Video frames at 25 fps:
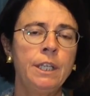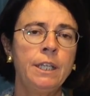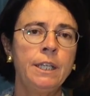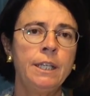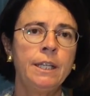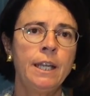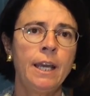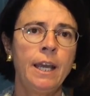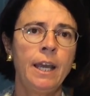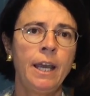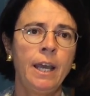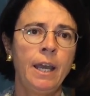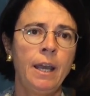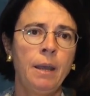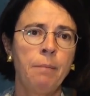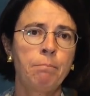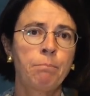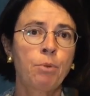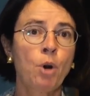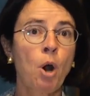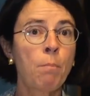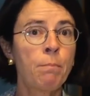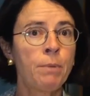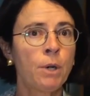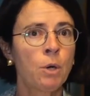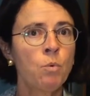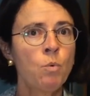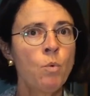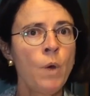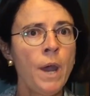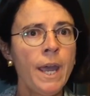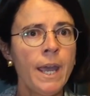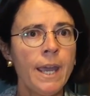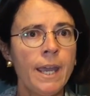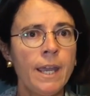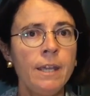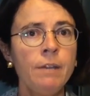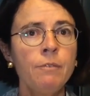in a proper
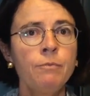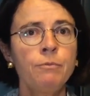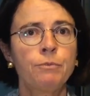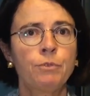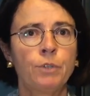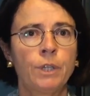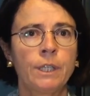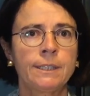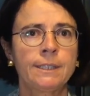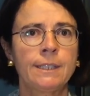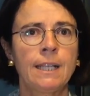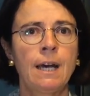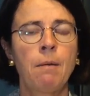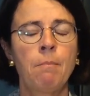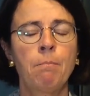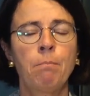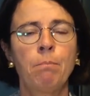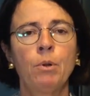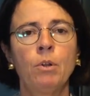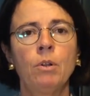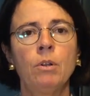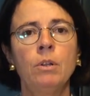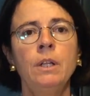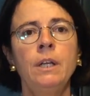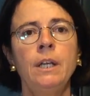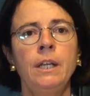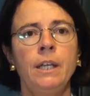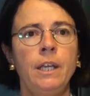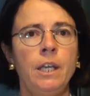way, for example,